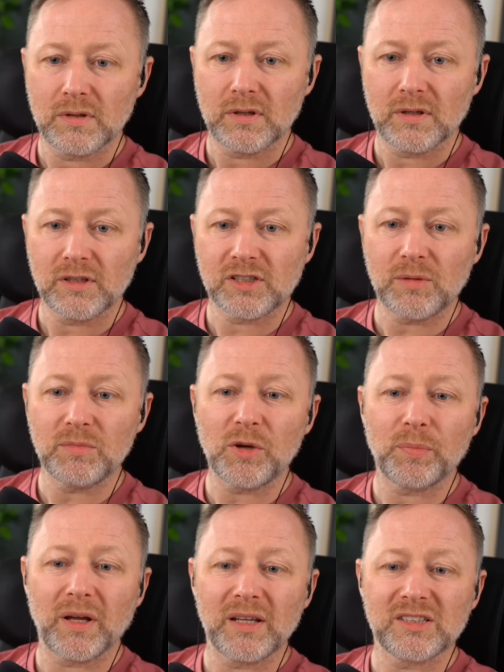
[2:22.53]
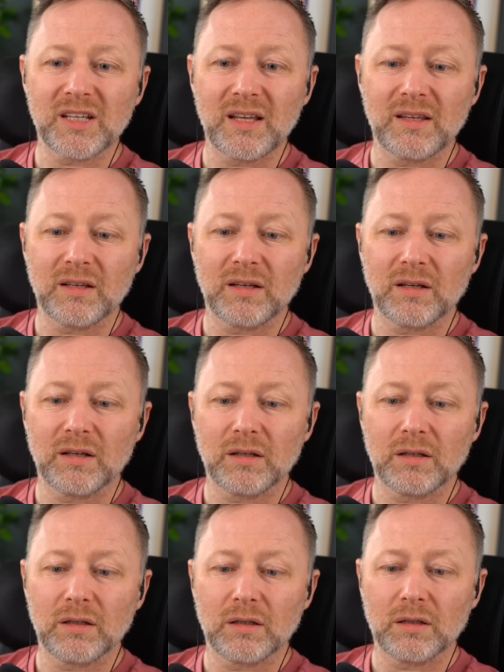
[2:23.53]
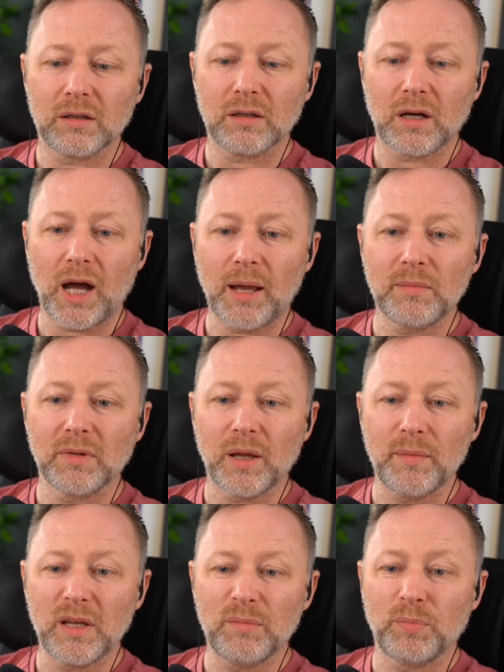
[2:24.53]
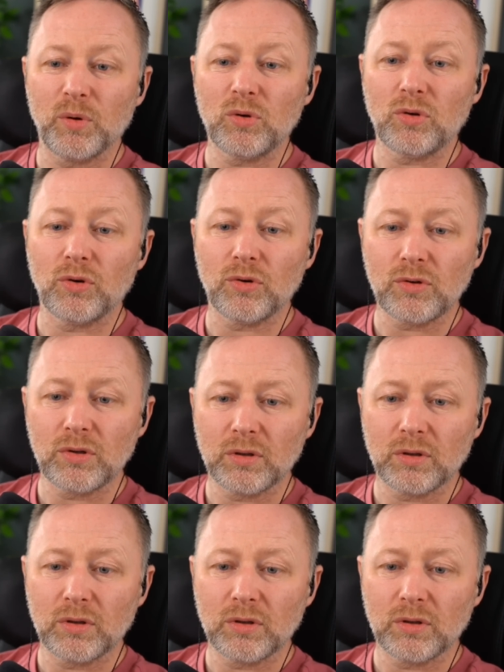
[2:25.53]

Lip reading: somebody replied saying, I'm Limmy, boo-hoo.